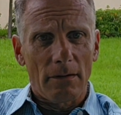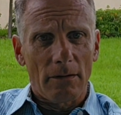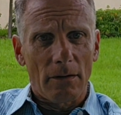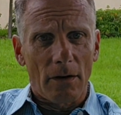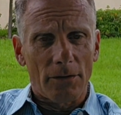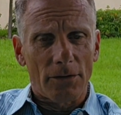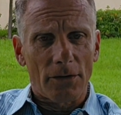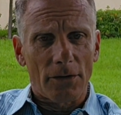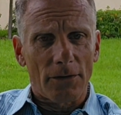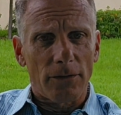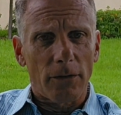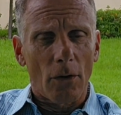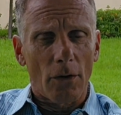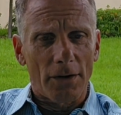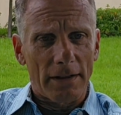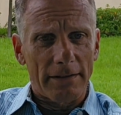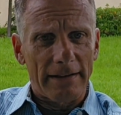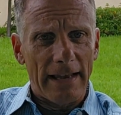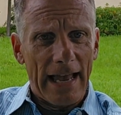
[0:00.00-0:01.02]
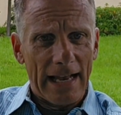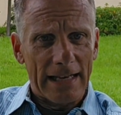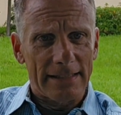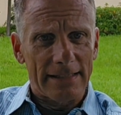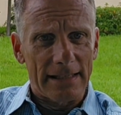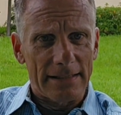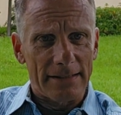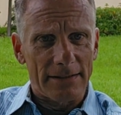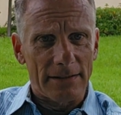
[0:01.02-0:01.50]
are under the Florida tax
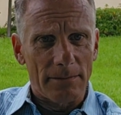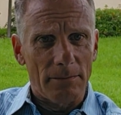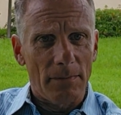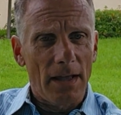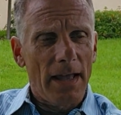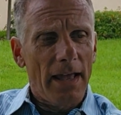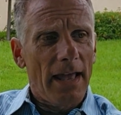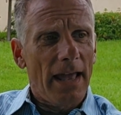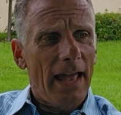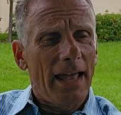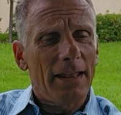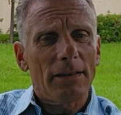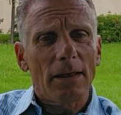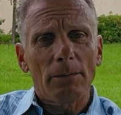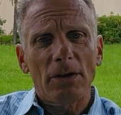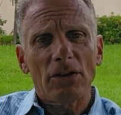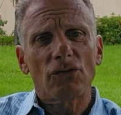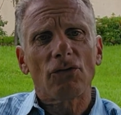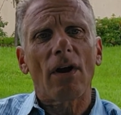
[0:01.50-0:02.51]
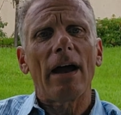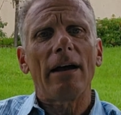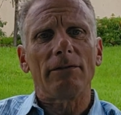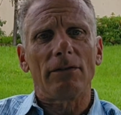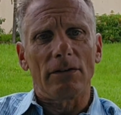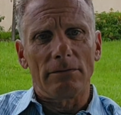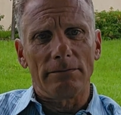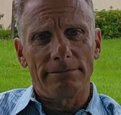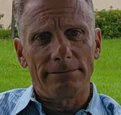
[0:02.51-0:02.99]
system, and then we
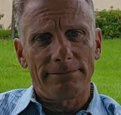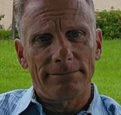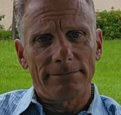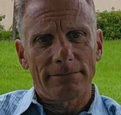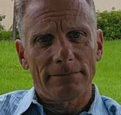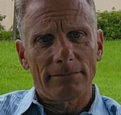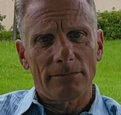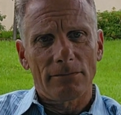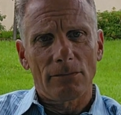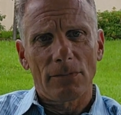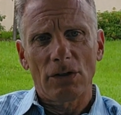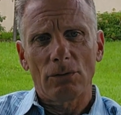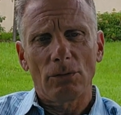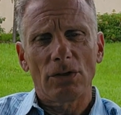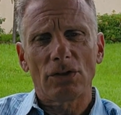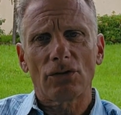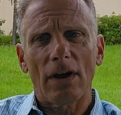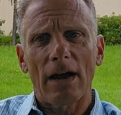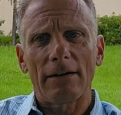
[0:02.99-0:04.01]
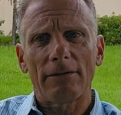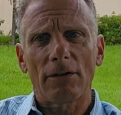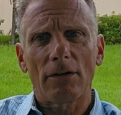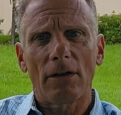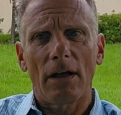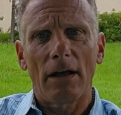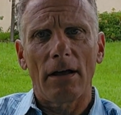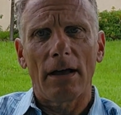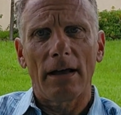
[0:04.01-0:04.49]
travel. We travel,
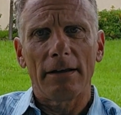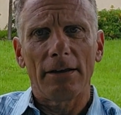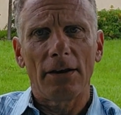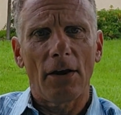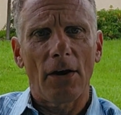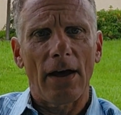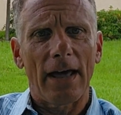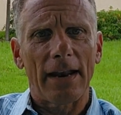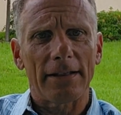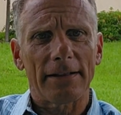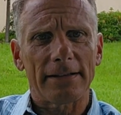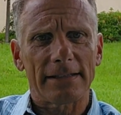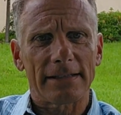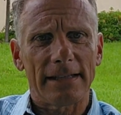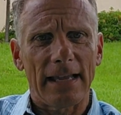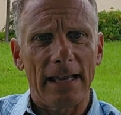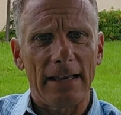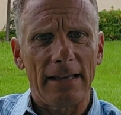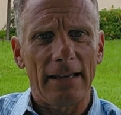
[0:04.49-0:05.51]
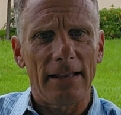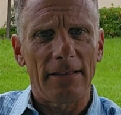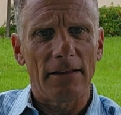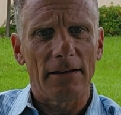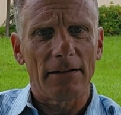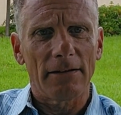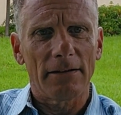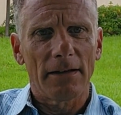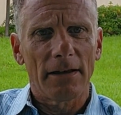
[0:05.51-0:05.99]
out of the state in
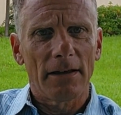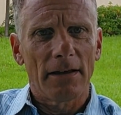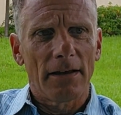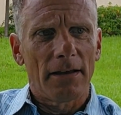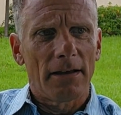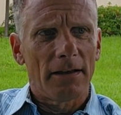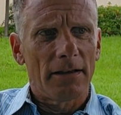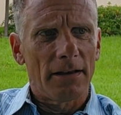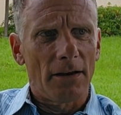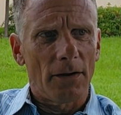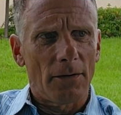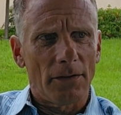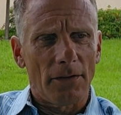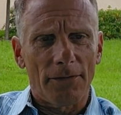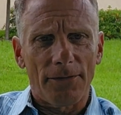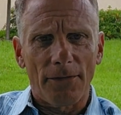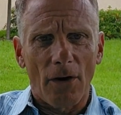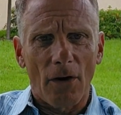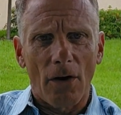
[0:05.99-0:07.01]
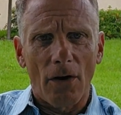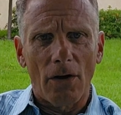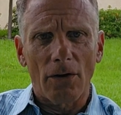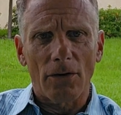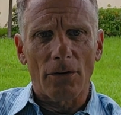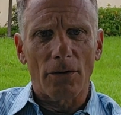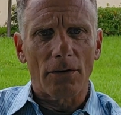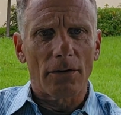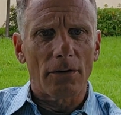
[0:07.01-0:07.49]
the, in the
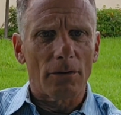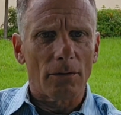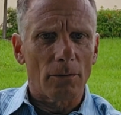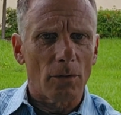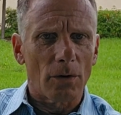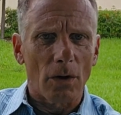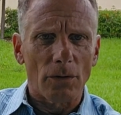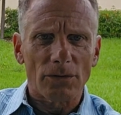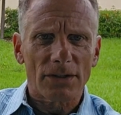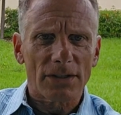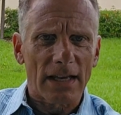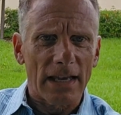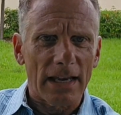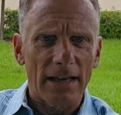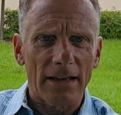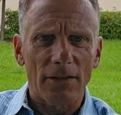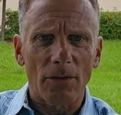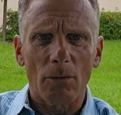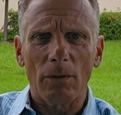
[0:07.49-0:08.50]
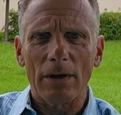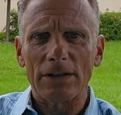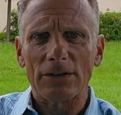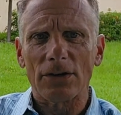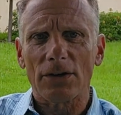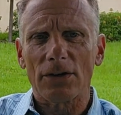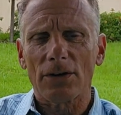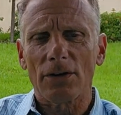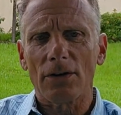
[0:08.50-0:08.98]
fall, or we'll go skiing in the
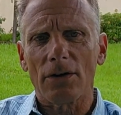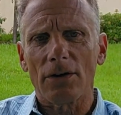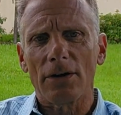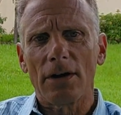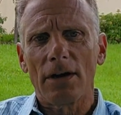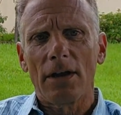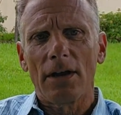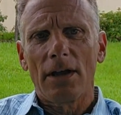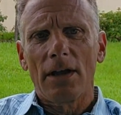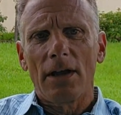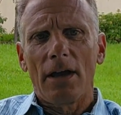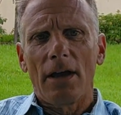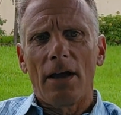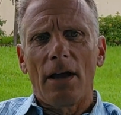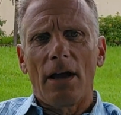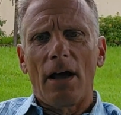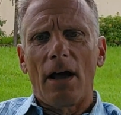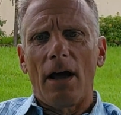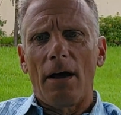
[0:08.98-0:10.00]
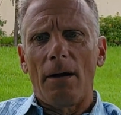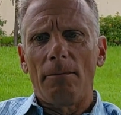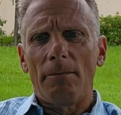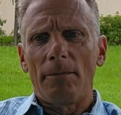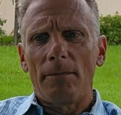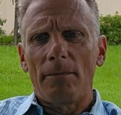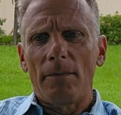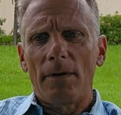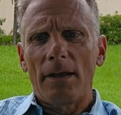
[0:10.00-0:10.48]
winter,
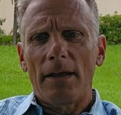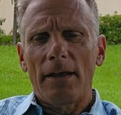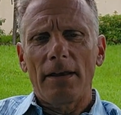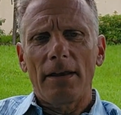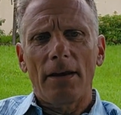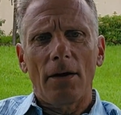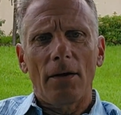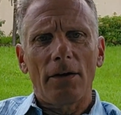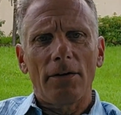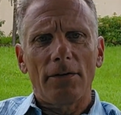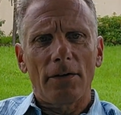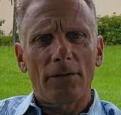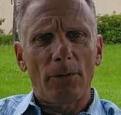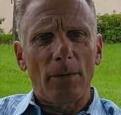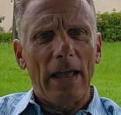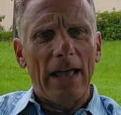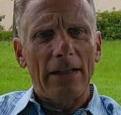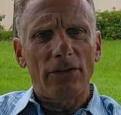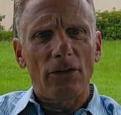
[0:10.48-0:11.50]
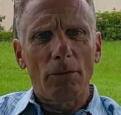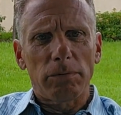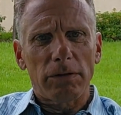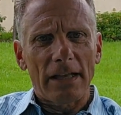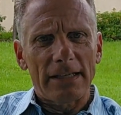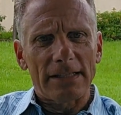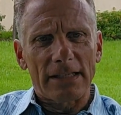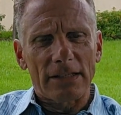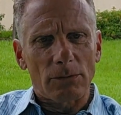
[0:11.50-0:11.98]
or, if we had two
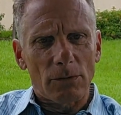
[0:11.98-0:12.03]
places,